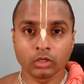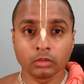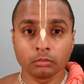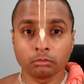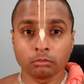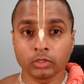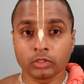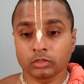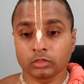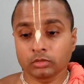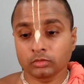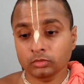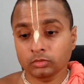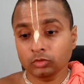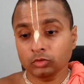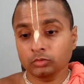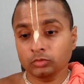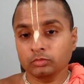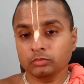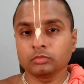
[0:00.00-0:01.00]
but
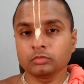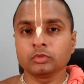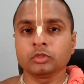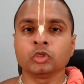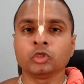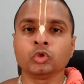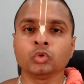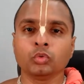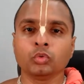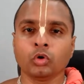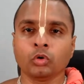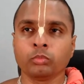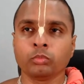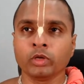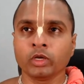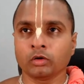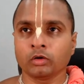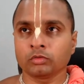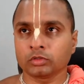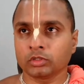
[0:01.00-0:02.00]
you obey
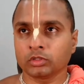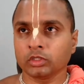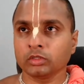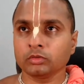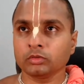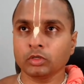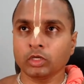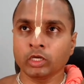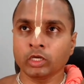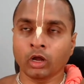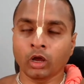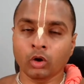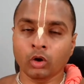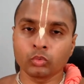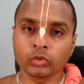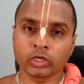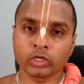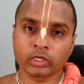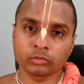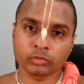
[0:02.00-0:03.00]
our thing and how
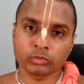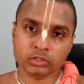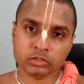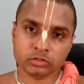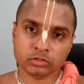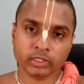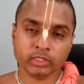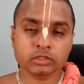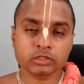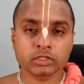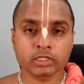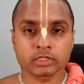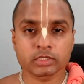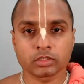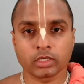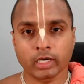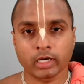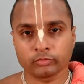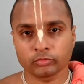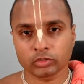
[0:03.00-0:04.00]
we are administrating sense
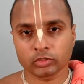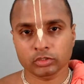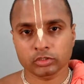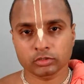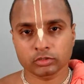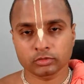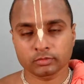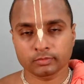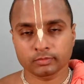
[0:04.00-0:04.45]
gratification.